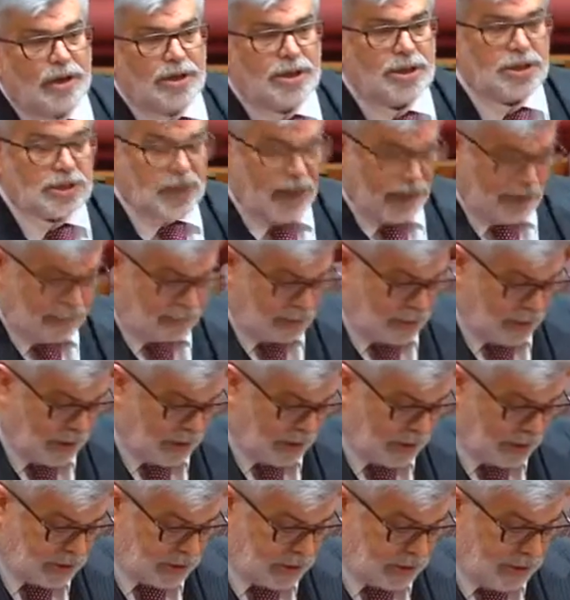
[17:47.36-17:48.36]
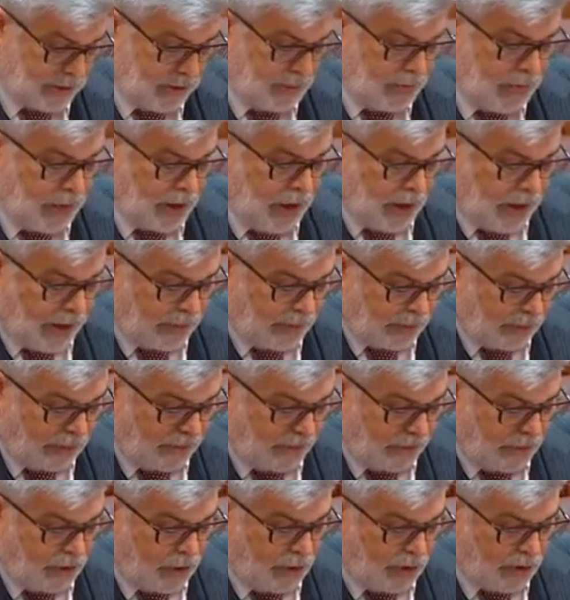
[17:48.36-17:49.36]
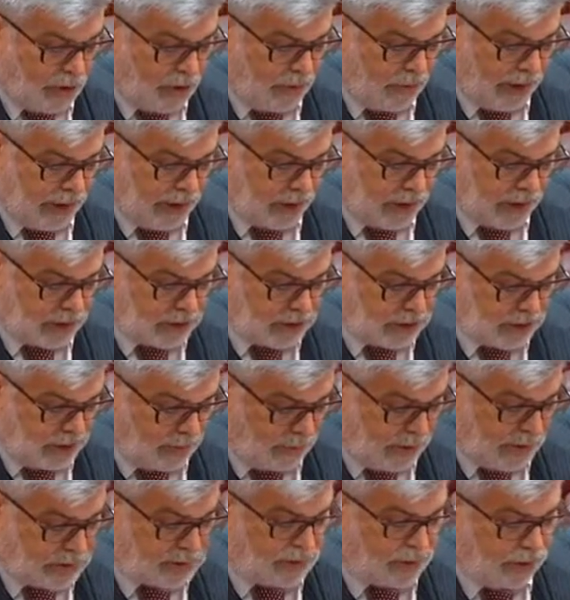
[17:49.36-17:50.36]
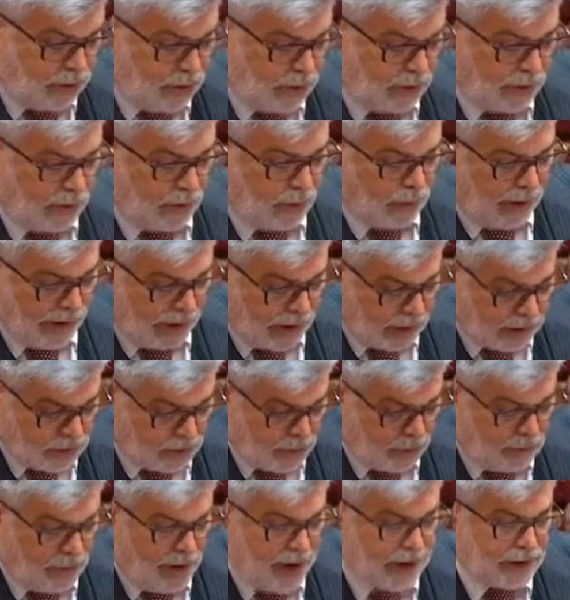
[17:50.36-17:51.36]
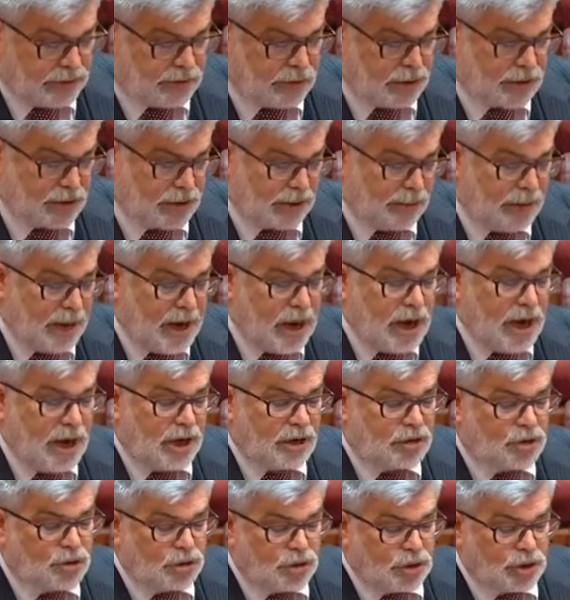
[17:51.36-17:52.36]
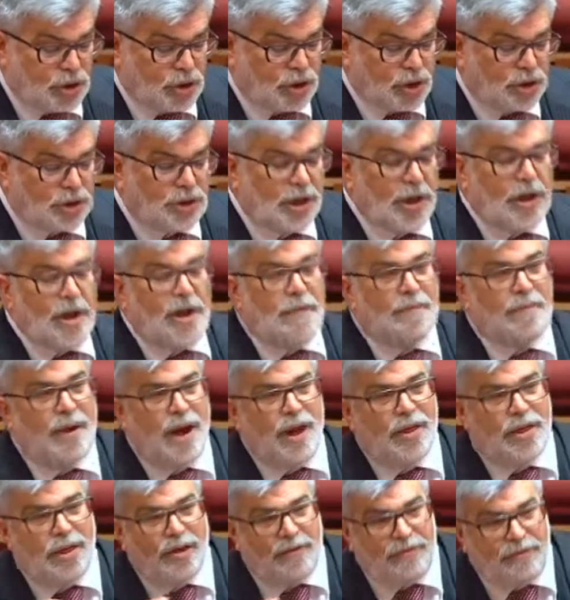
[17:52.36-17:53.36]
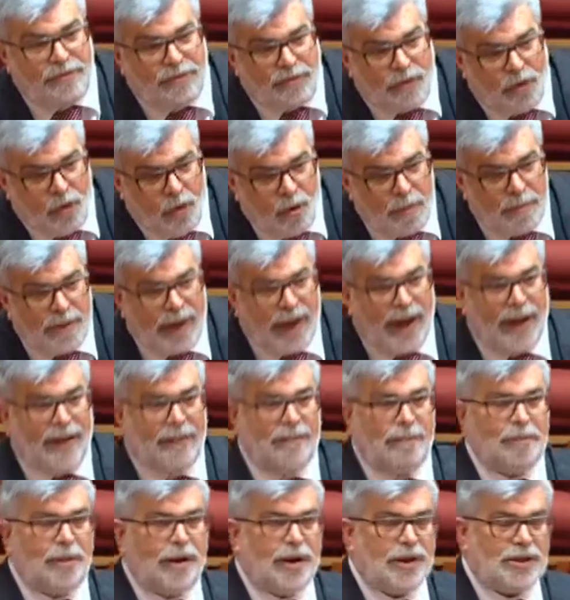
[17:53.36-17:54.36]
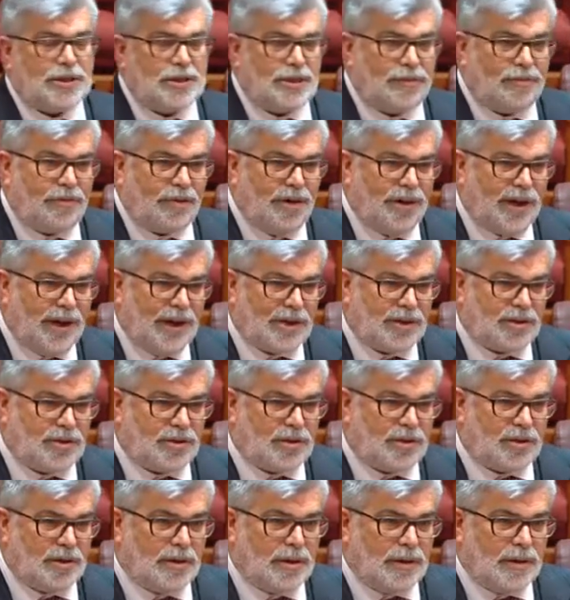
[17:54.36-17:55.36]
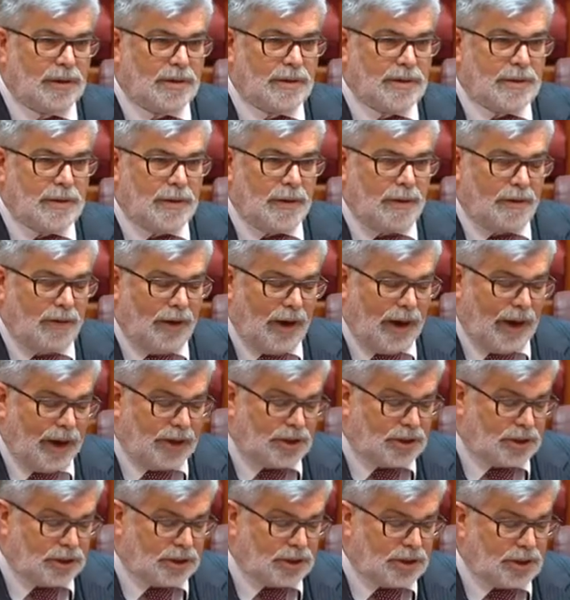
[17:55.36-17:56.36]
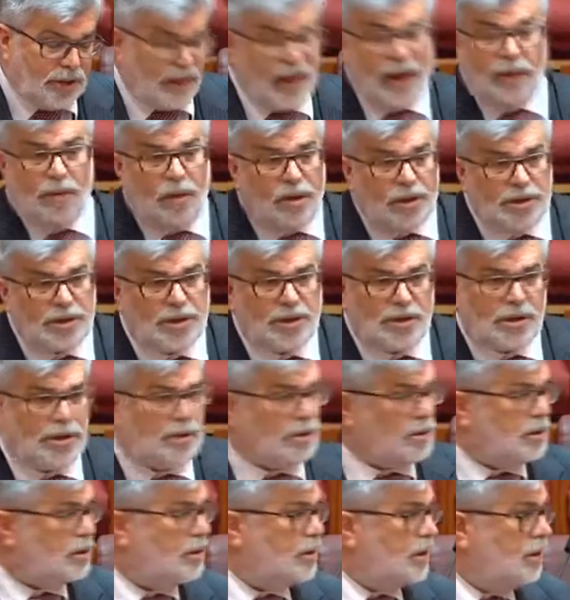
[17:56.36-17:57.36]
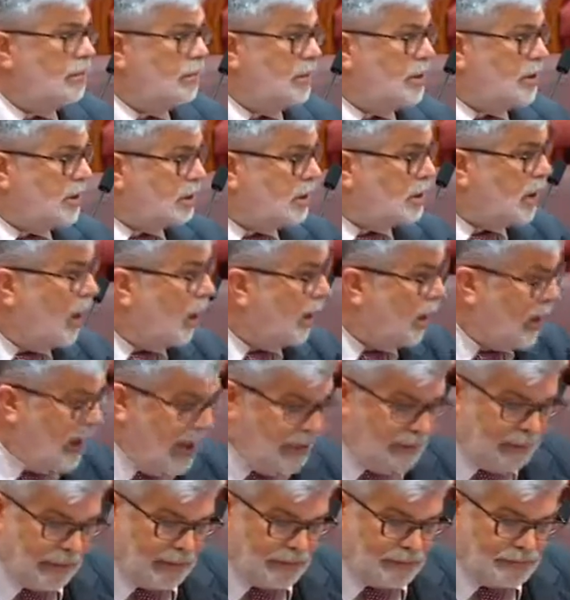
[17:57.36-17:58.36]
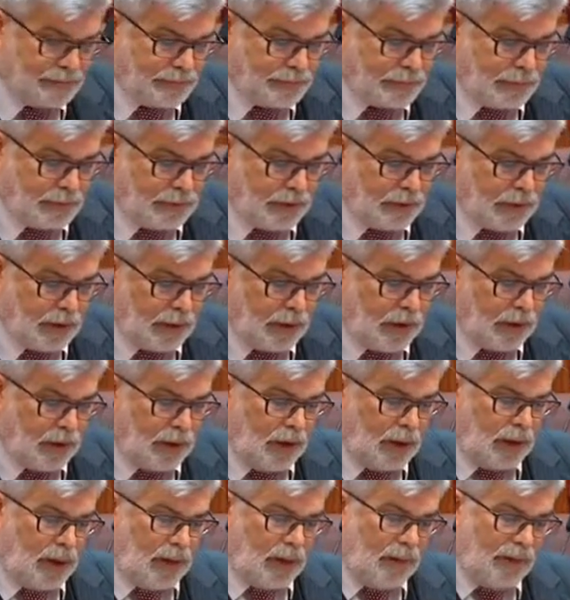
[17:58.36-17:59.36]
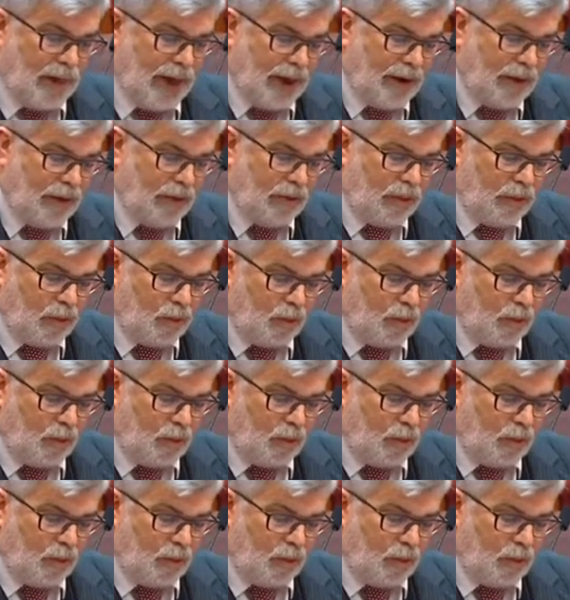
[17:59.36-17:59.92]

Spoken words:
and state police. And the reform corrected a serious flaw in the regulatory regime introduced by the former Minister for Industrial Relations, and that was, of course, Mr Tony Abbott. That the